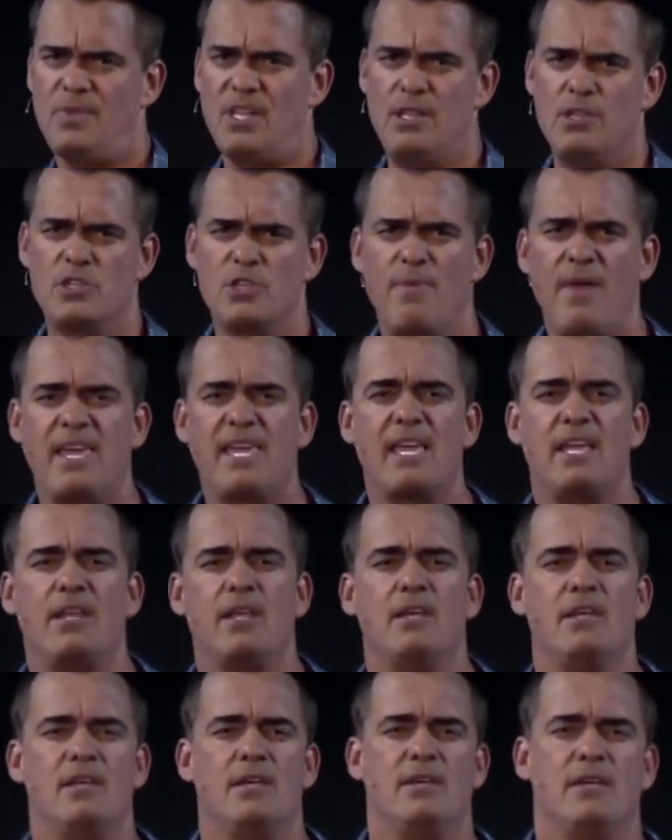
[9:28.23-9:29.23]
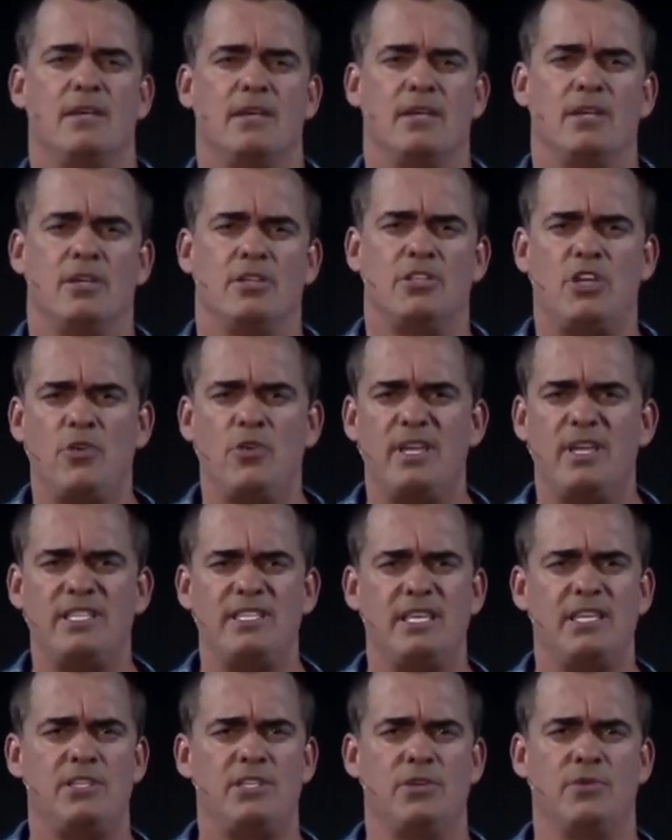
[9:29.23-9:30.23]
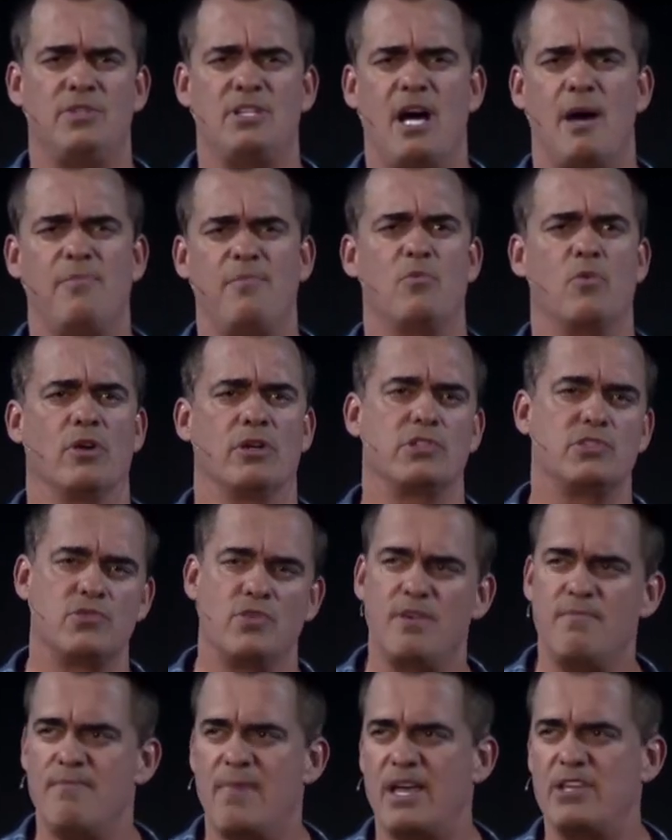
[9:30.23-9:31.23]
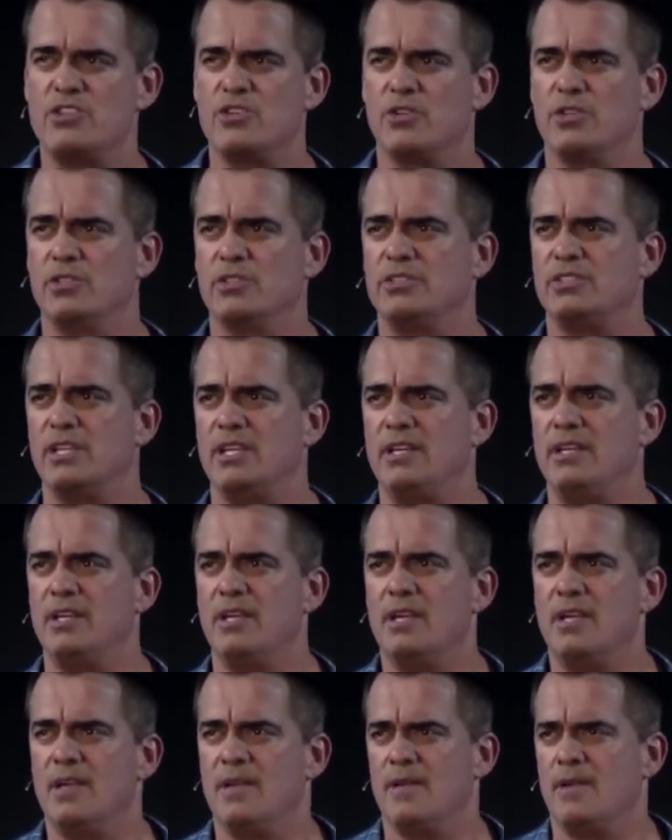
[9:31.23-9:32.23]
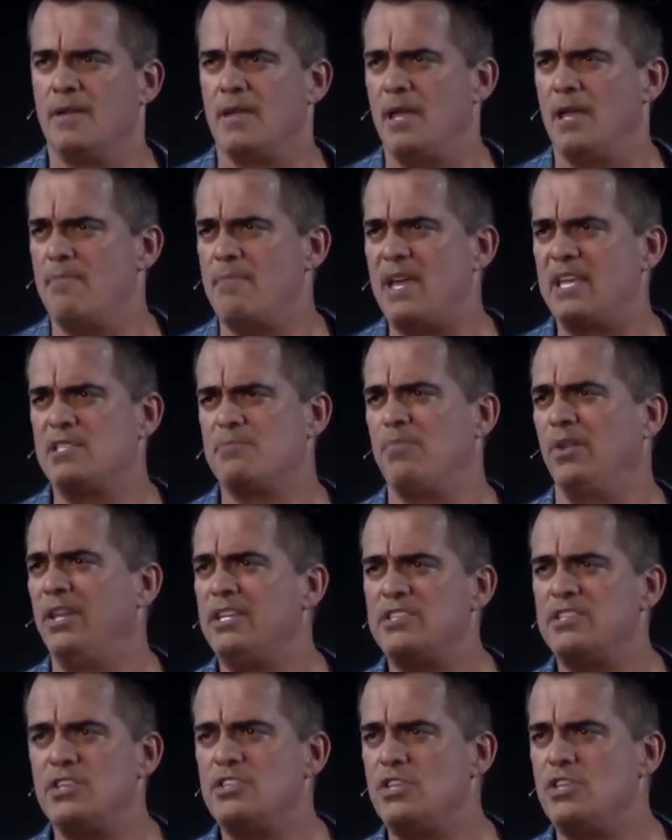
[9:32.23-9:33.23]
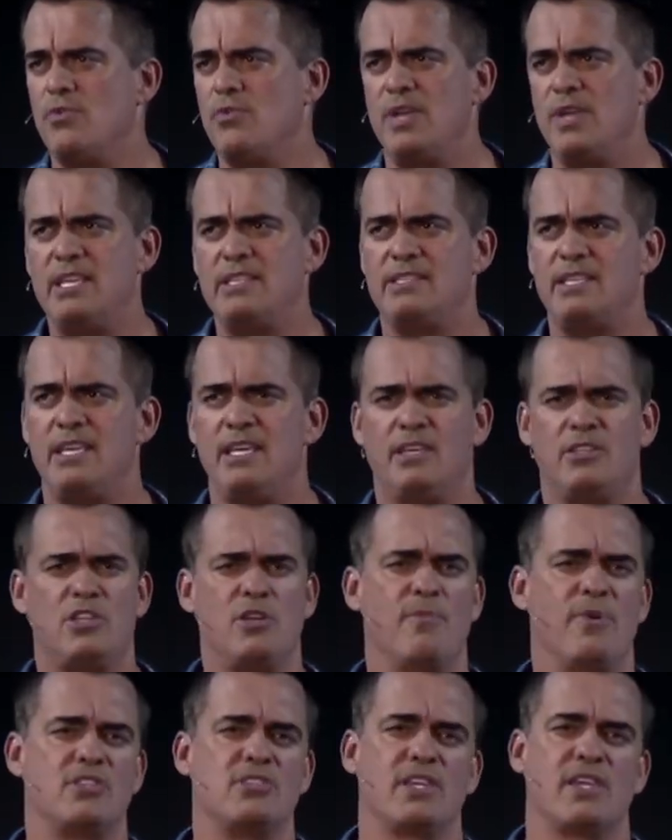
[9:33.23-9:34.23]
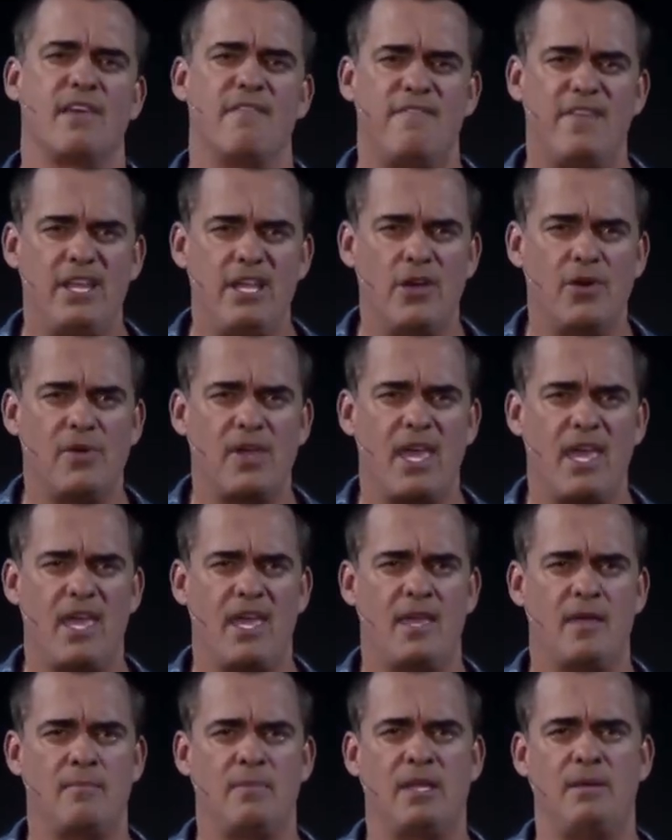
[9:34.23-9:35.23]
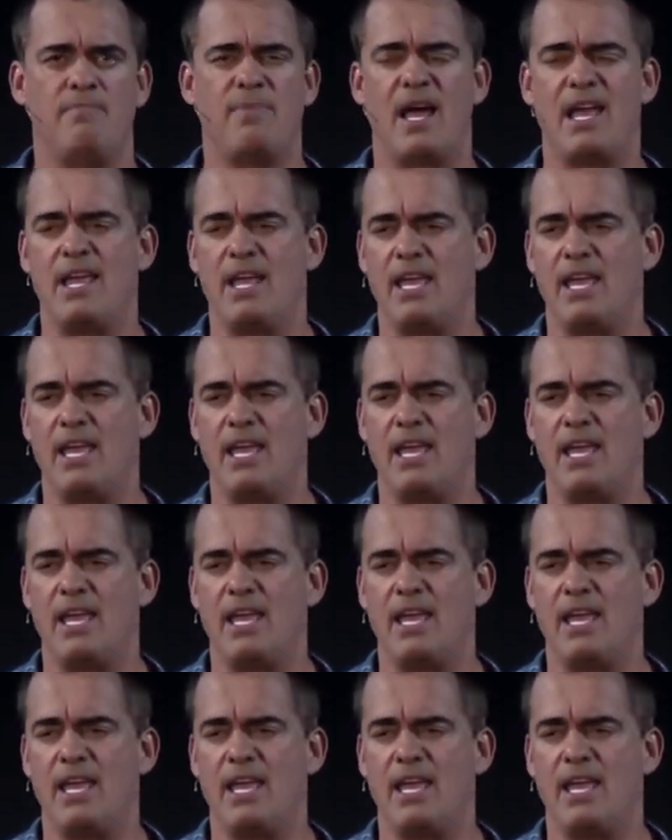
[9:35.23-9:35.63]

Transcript: This will make it too easy to adopt more extreme measures, and it makes policing too easy, too much like a video game, and by